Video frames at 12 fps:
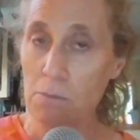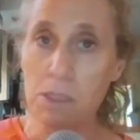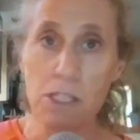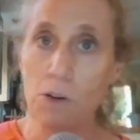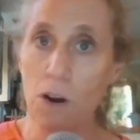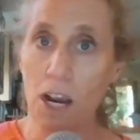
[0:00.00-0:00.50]

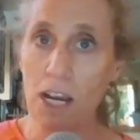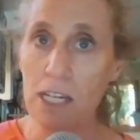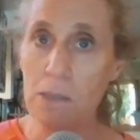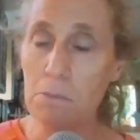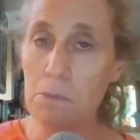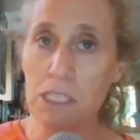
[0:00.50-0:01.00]
Me
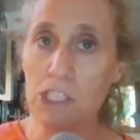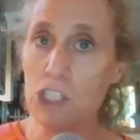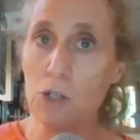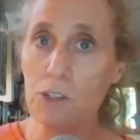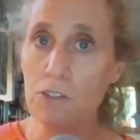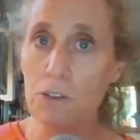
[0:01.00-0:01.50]
crying, me
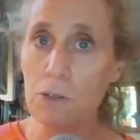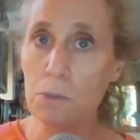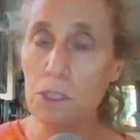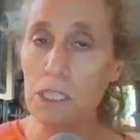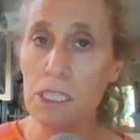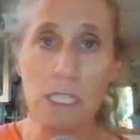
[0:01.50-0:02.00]
showing
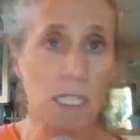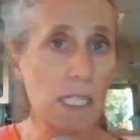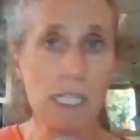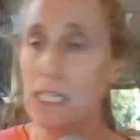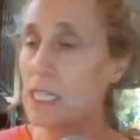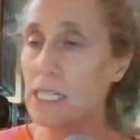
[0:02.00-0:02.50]
vulnerability
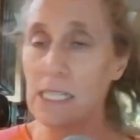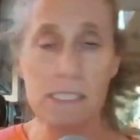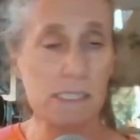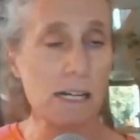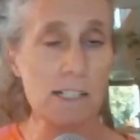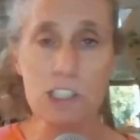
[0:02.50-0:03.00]

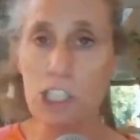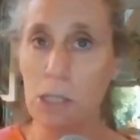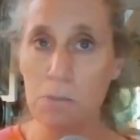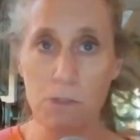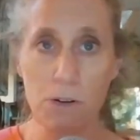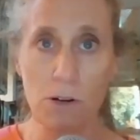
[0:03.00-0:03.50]
is not
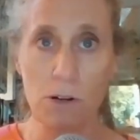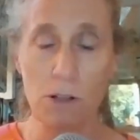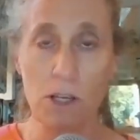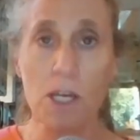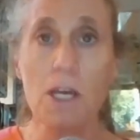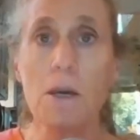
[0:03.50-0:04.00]
shameful,
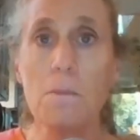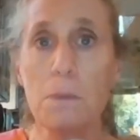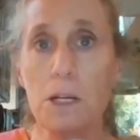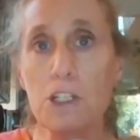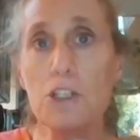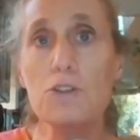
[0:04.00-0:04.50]

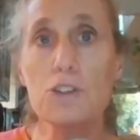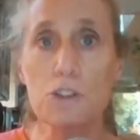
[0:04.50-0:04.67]
but you